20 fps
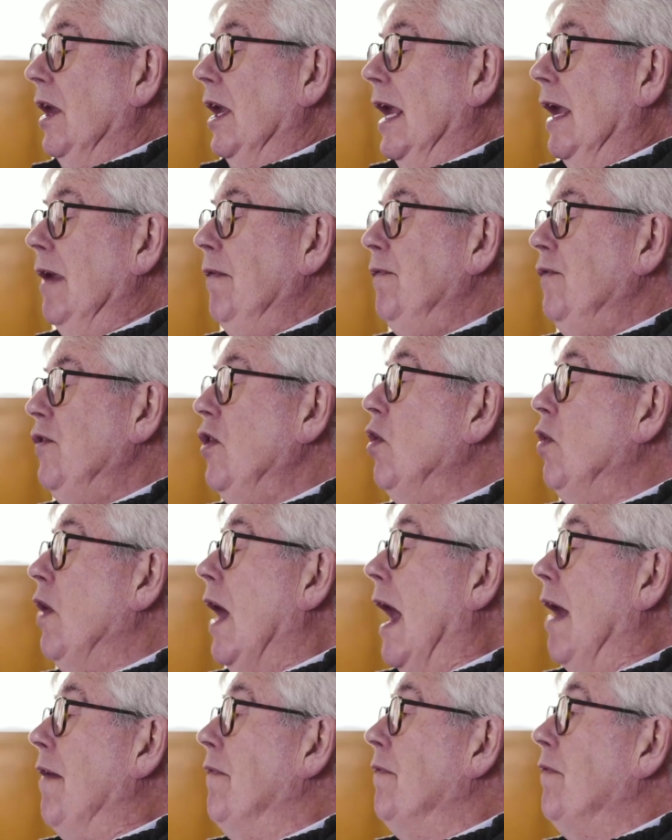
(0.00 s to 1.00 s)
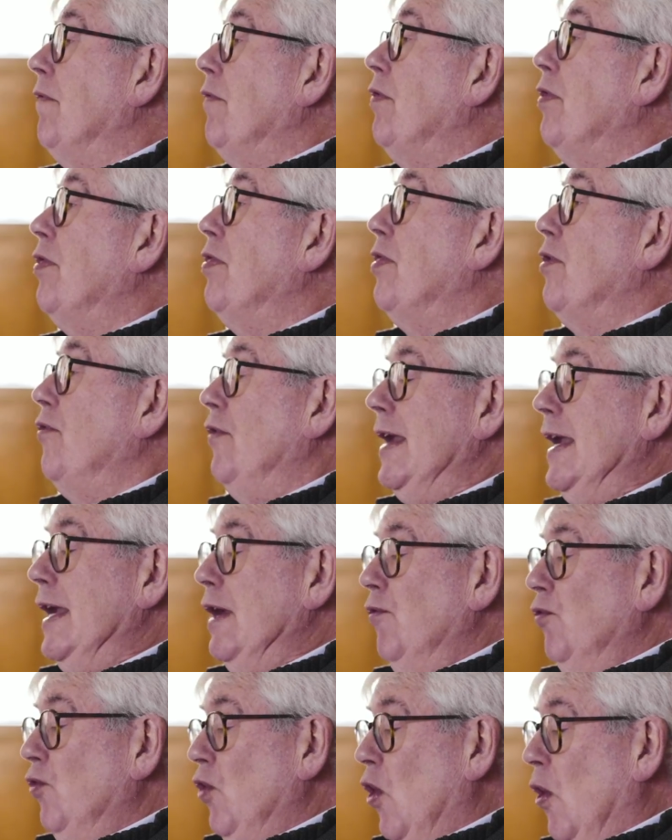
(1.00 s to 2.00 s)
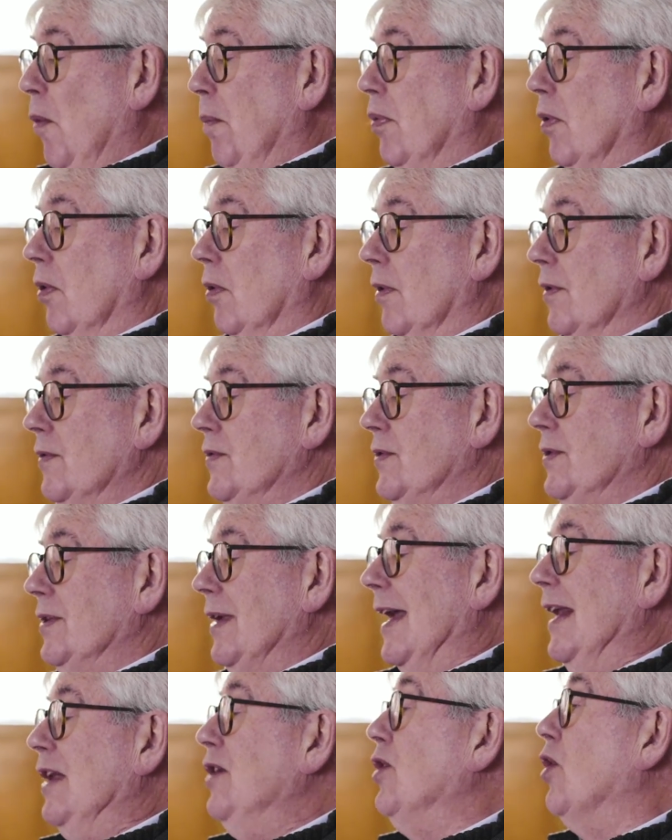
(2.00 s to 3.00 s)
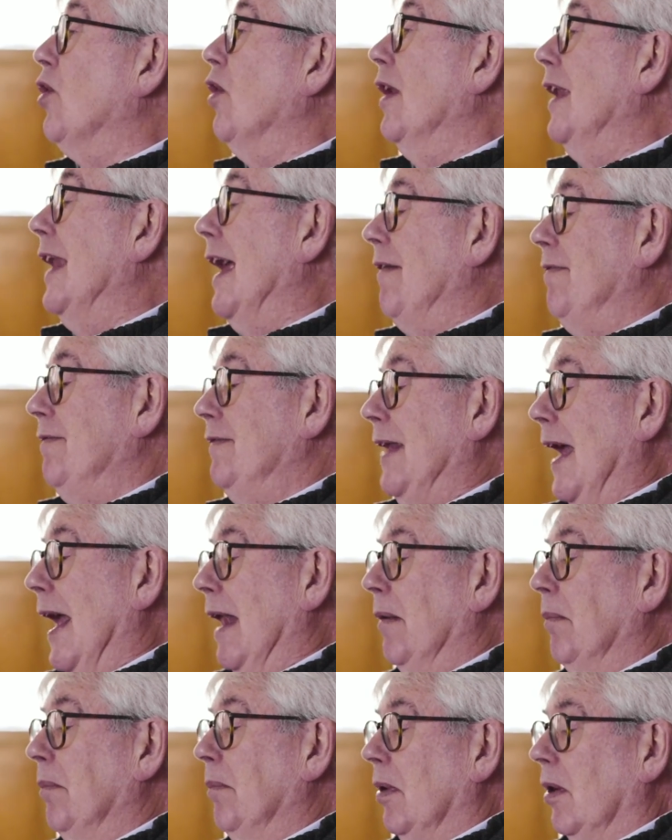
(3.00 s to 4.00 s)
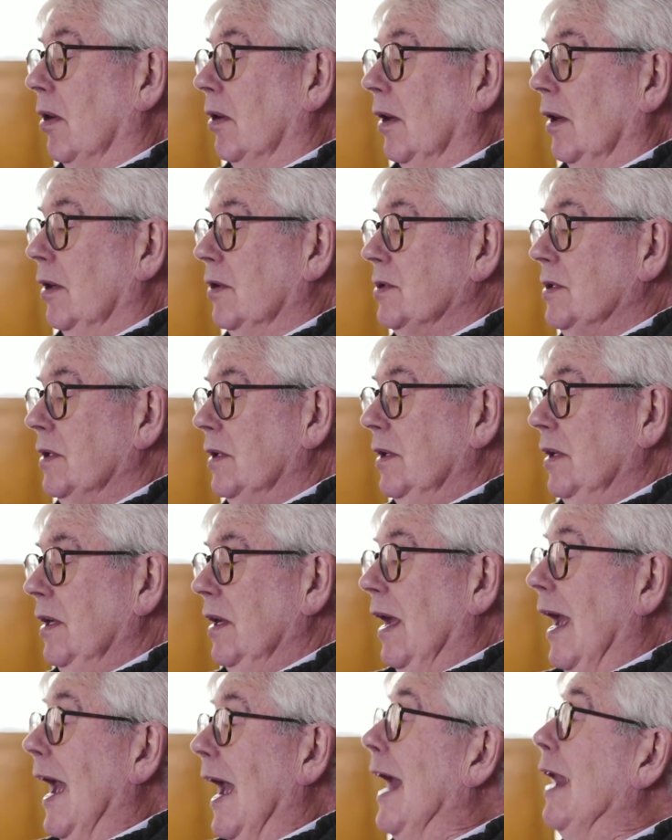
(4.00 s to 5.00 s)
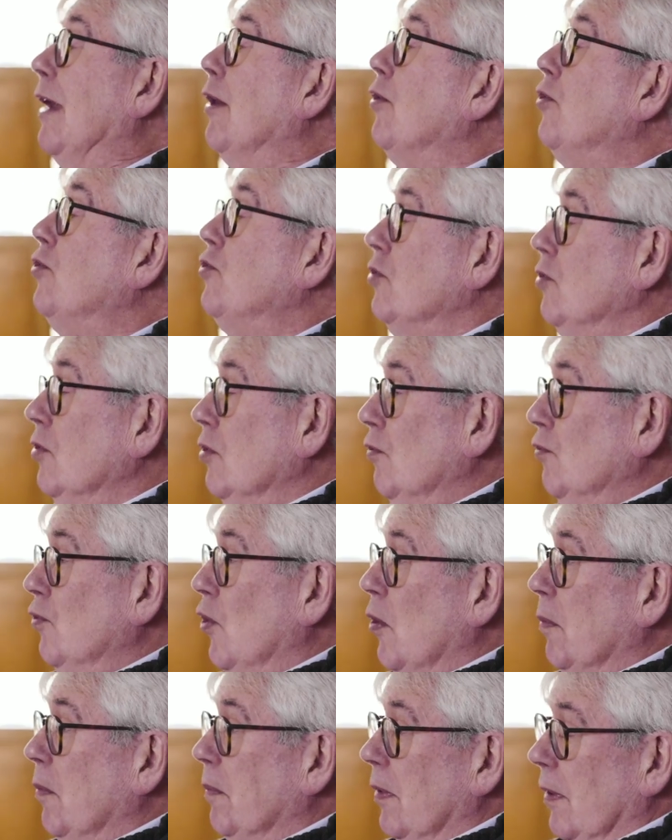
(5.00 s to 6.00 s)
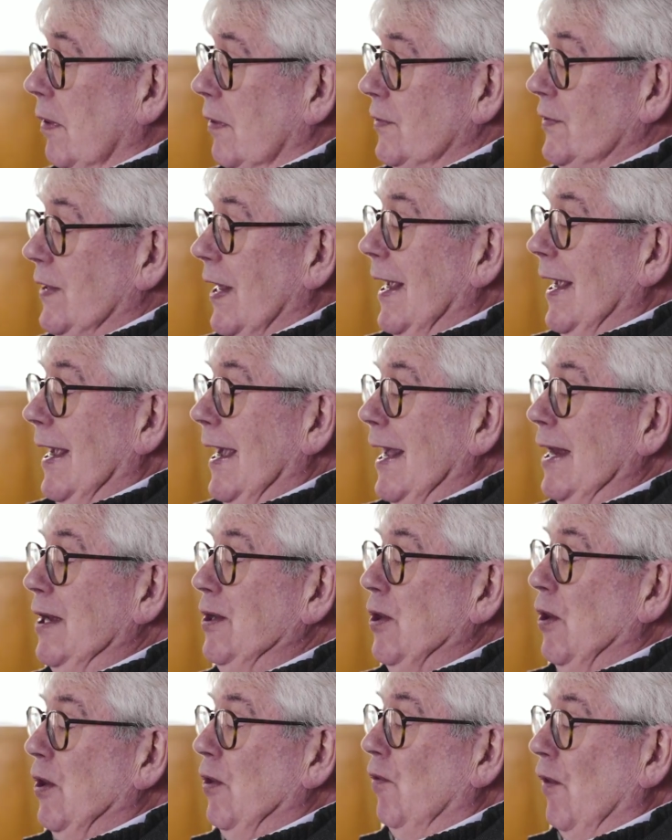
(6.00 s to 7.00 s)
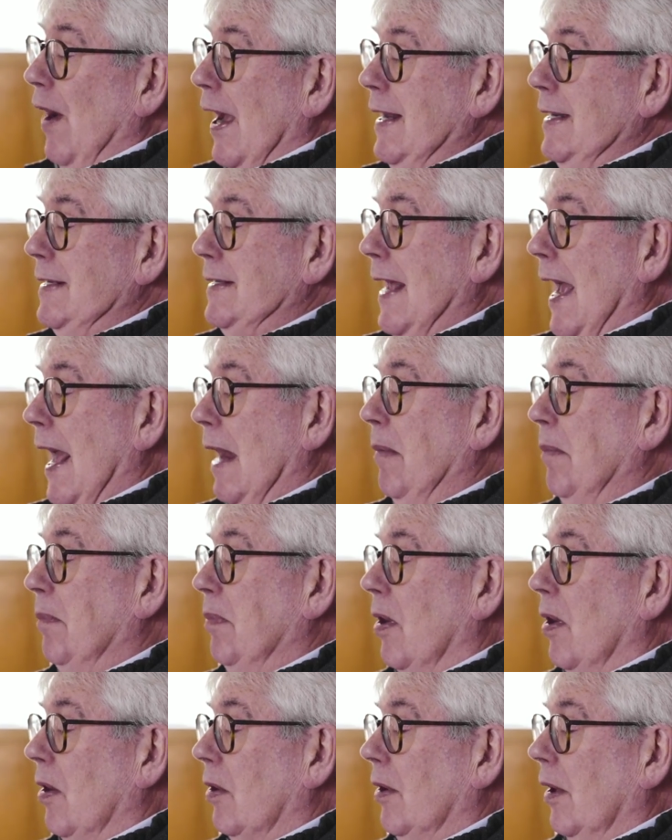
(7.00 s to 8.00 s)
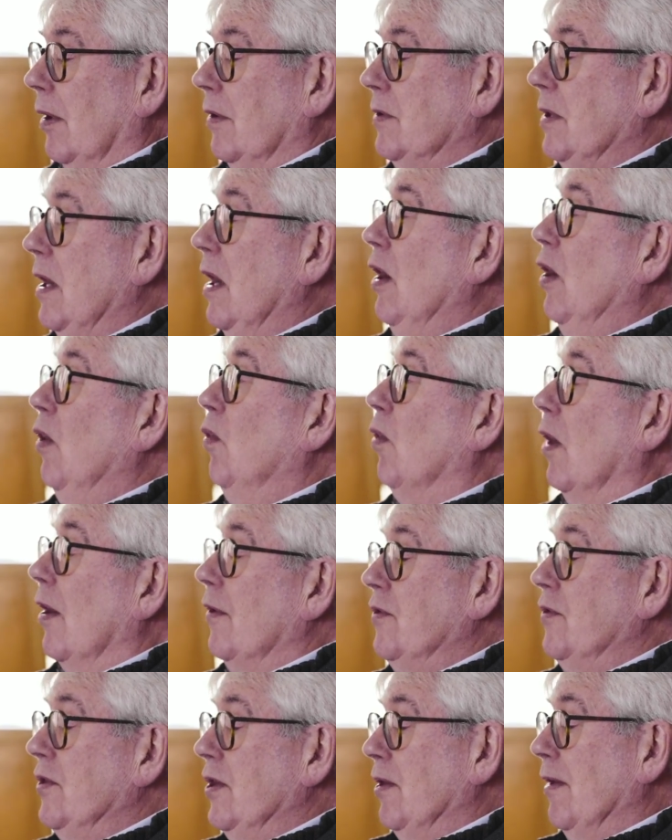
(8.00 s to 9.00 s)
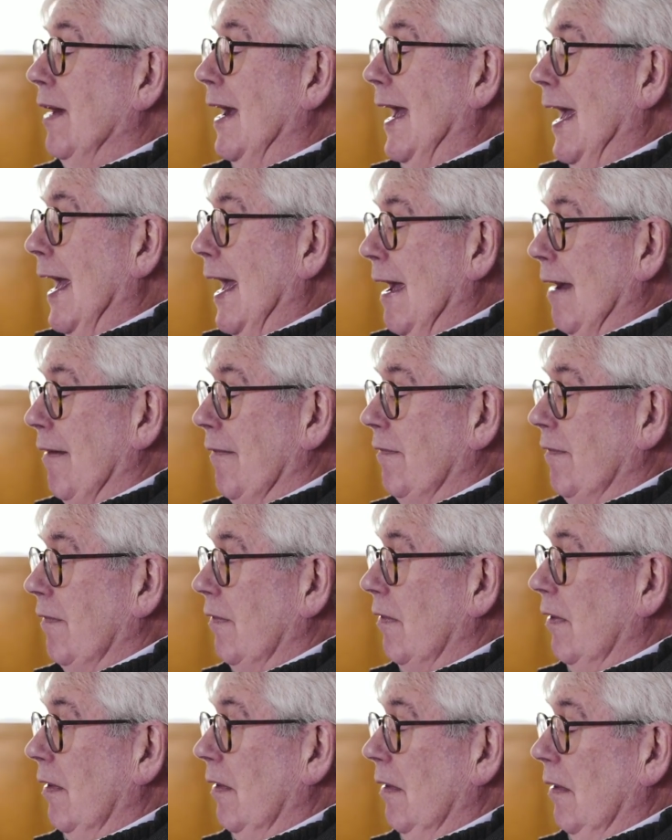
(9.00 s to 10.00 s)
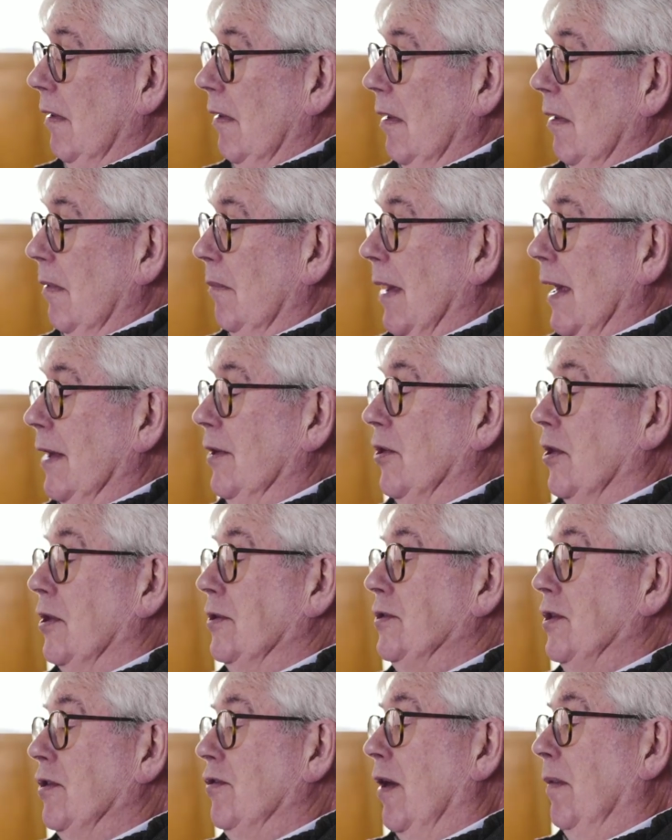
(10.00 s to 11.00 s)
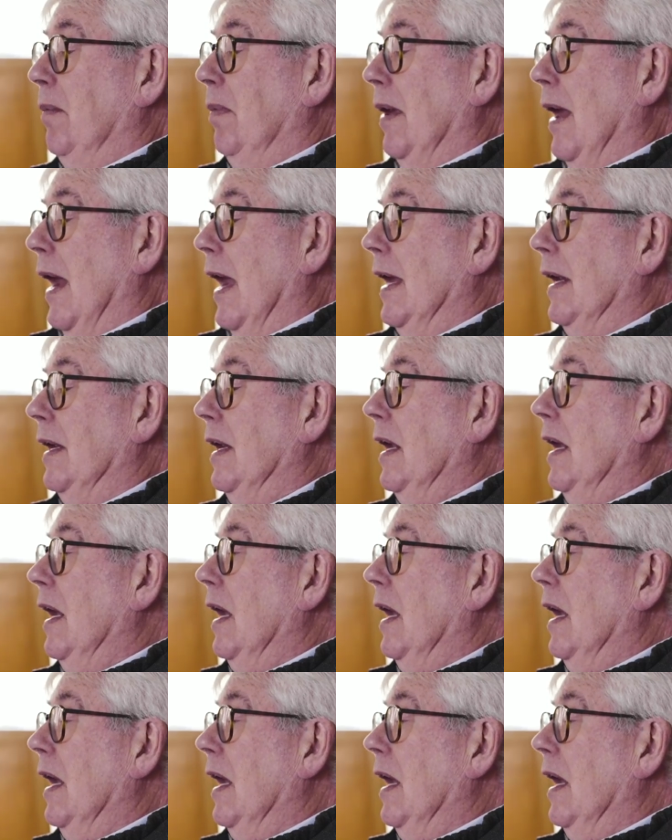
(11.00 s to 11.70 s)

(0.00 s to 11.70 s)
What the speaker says: if you have 3 rubles in your left-hand pocket and 2 rubles in your right-hand pocket, what do you have? My daughter replied,